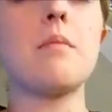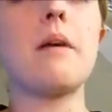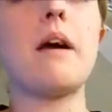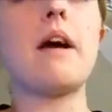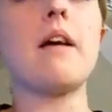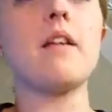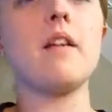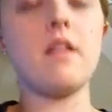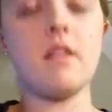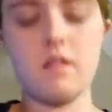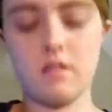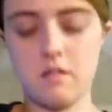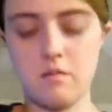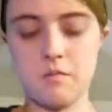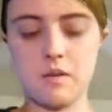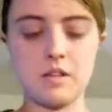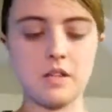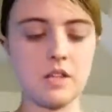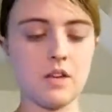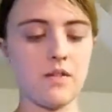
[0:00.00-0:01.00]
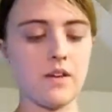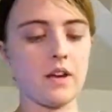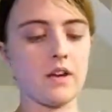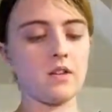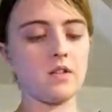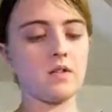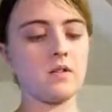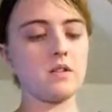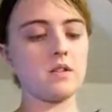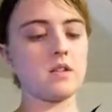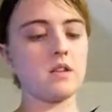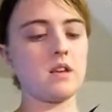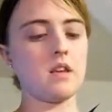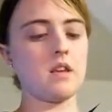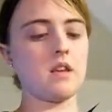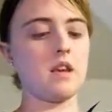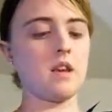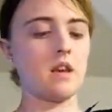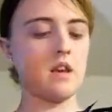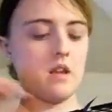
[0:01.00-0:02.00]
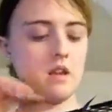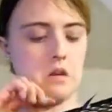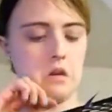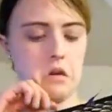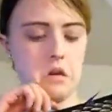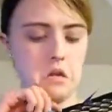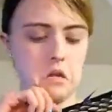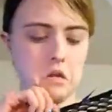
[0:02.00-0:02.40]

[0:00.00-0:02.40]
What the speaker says: palette. Let me see if I can do this again.